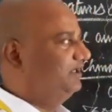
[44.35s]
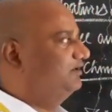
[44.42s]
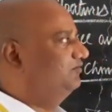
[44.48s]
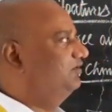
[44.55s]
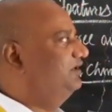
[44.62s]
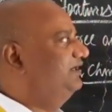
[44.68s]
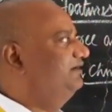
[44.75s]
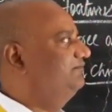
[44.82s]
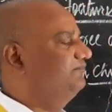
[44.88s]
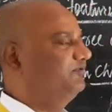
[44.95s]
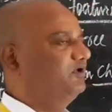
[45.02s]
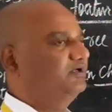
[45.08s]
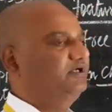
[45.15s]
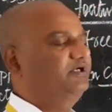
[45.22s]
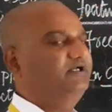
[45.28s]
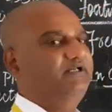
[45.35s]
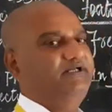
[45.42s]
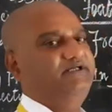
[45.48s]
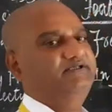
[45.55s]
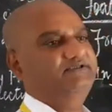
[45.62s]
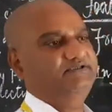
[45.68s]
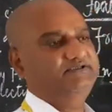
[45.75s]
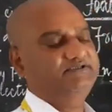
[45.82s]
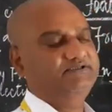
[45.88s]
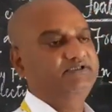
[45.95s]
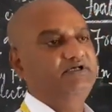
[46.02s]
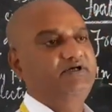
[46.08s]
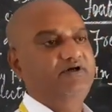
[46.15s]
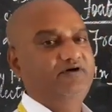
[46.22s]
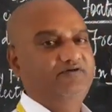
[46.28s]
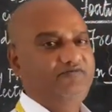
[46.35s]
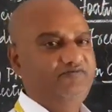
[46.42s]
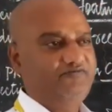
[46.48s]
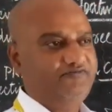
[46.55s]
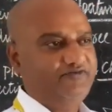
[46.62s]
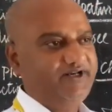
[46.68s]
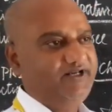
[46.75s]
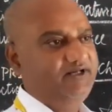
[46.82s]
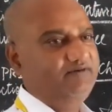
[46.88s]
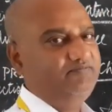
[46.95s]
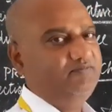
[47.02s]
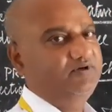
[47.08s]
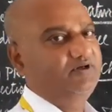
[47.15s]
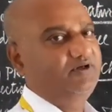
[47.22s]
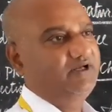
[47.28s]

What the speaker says: equally important is its freedom